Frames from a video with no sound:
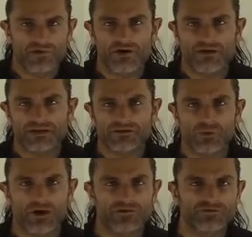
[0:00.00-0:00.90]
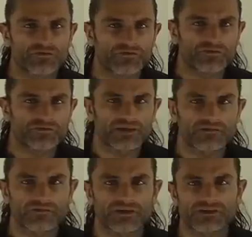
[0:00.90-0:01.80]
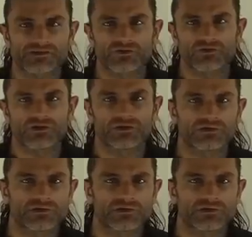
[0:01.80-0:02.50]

They're around 12 to 15 feet tall.